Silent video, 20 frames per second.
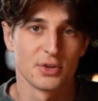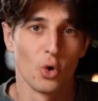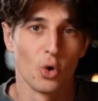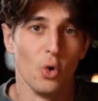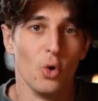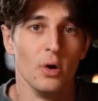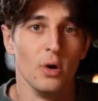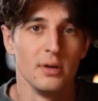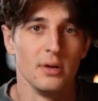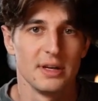
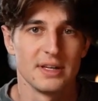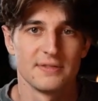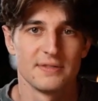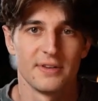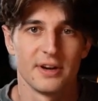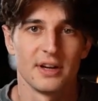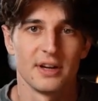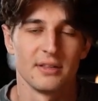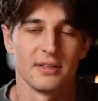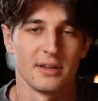cool. It's
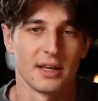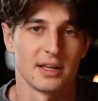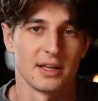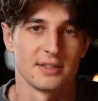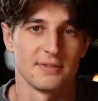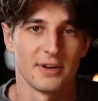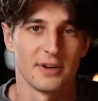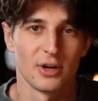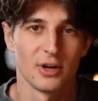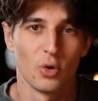
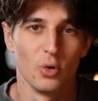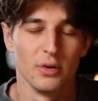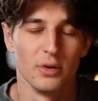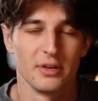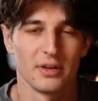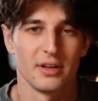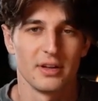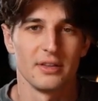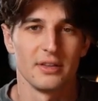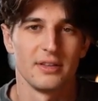a very cool
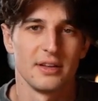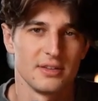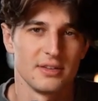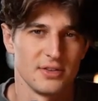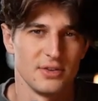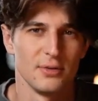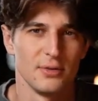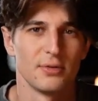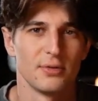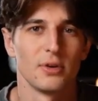looking thing
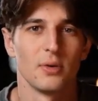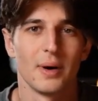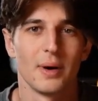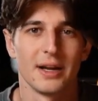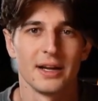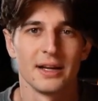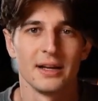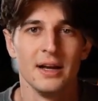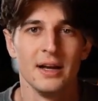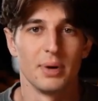to do for a
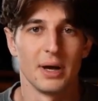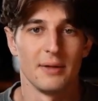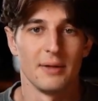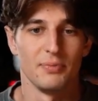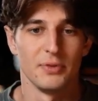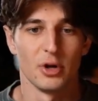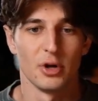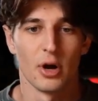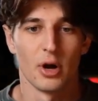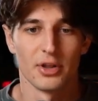wedding.
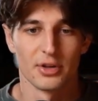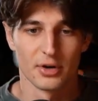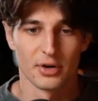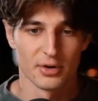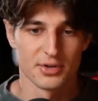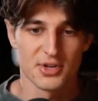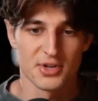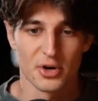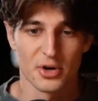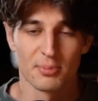But other
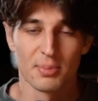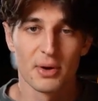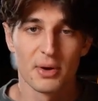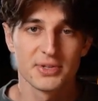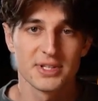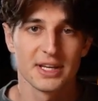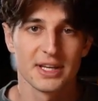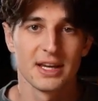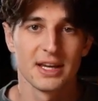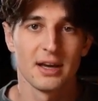girls started
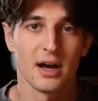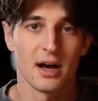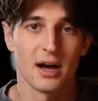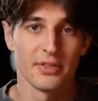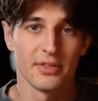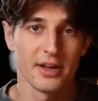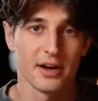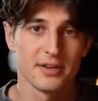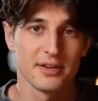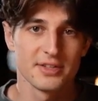posting it
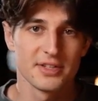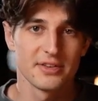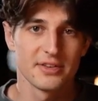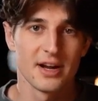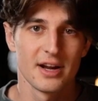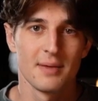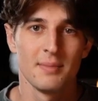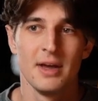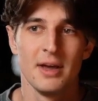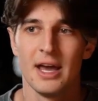on their
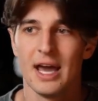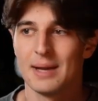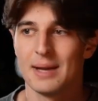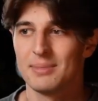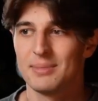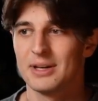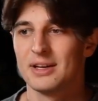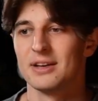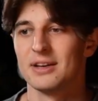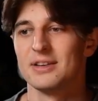Instagram, and
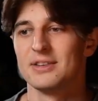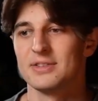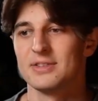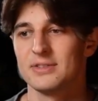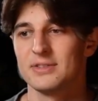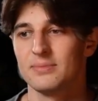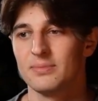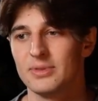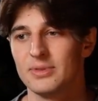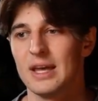
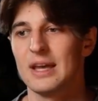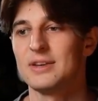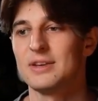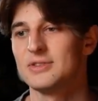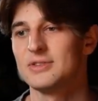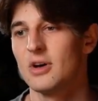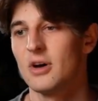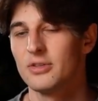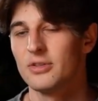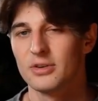because they
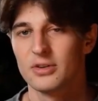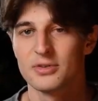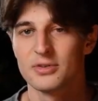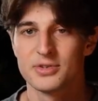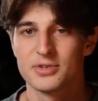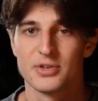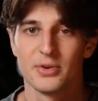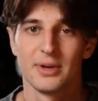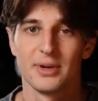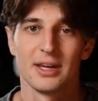saw other
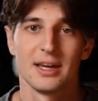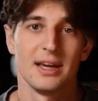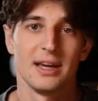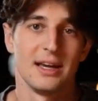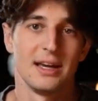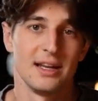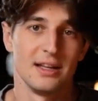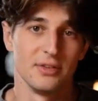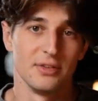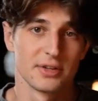girls doing it
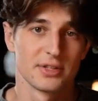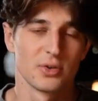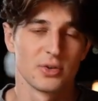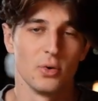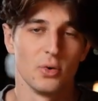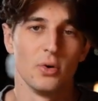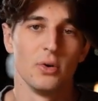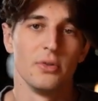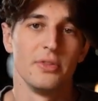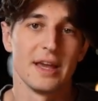and it looks
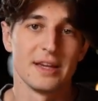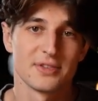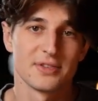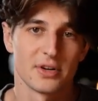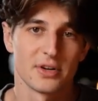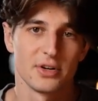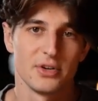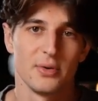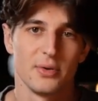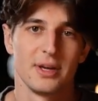cool, they
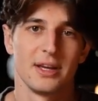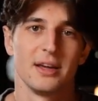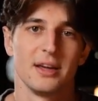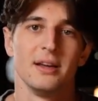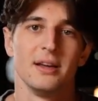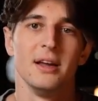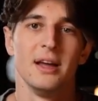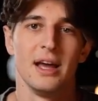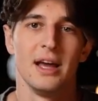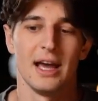started doing
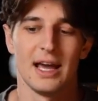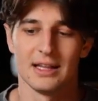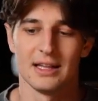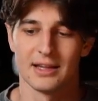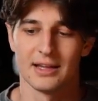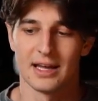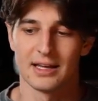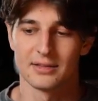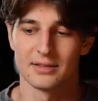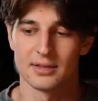it, and
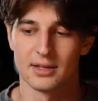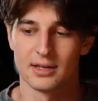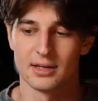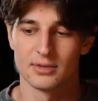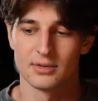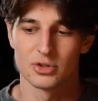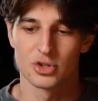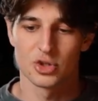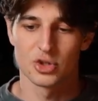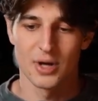like the
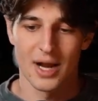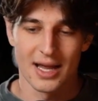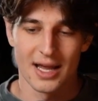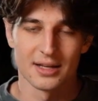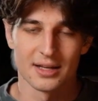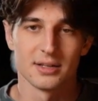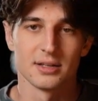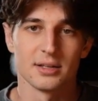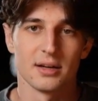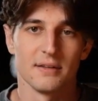
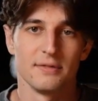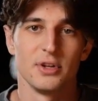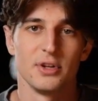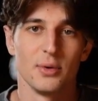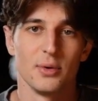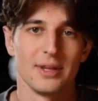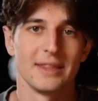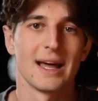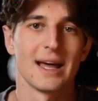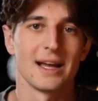trend of
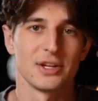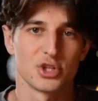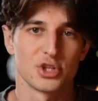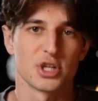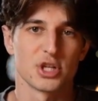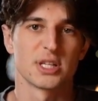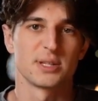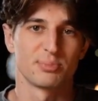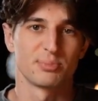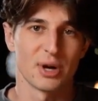doing that
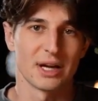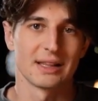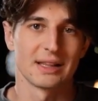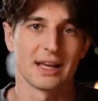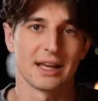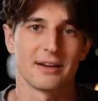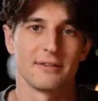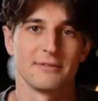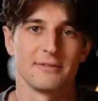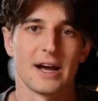just spread
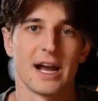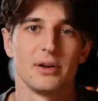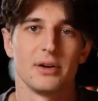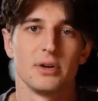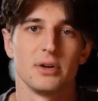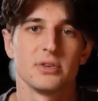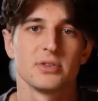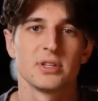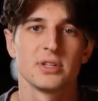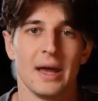like a
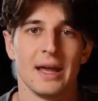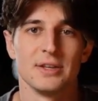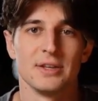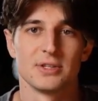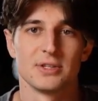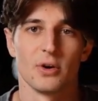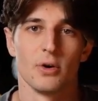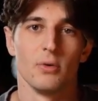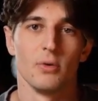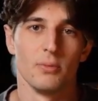virus. And
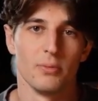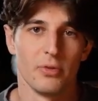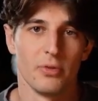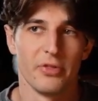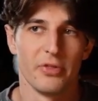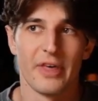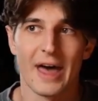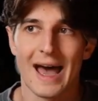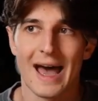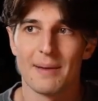so
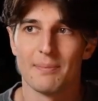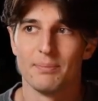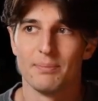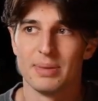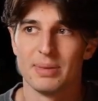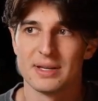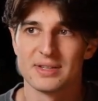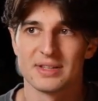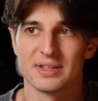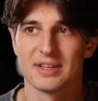that
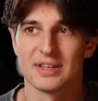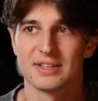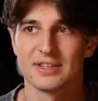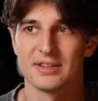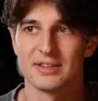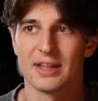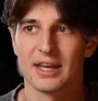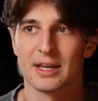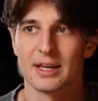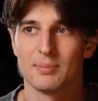
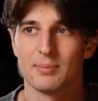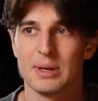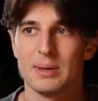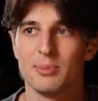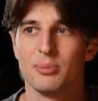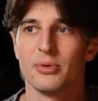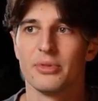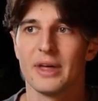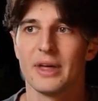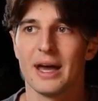business, like
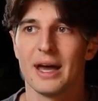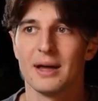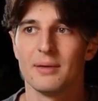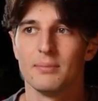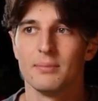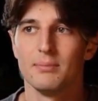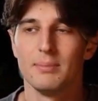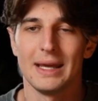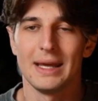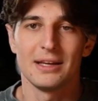people
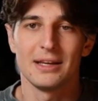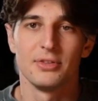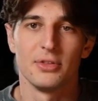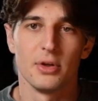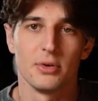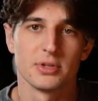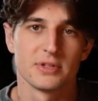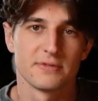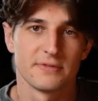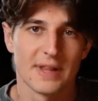that make
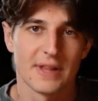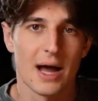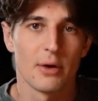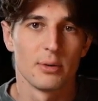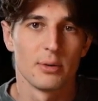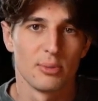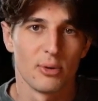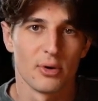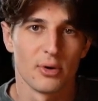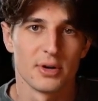those
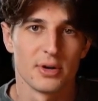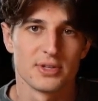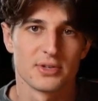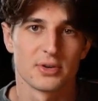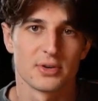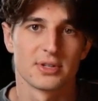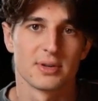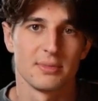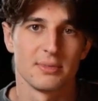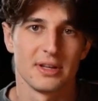flower boards
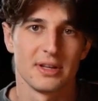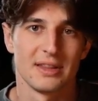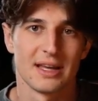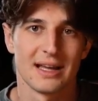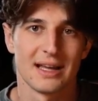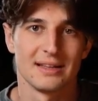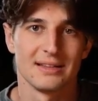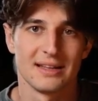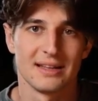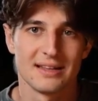or somebody
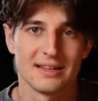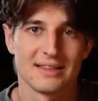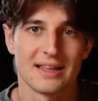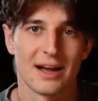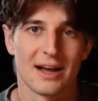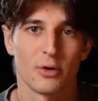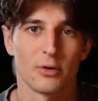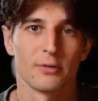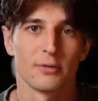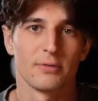that did
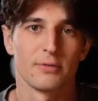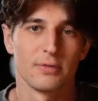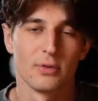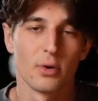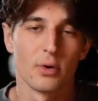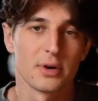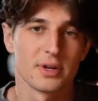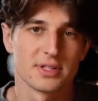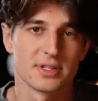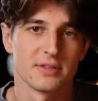that, or
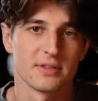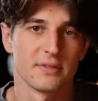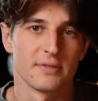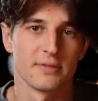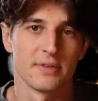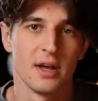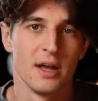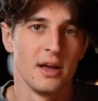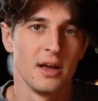florists of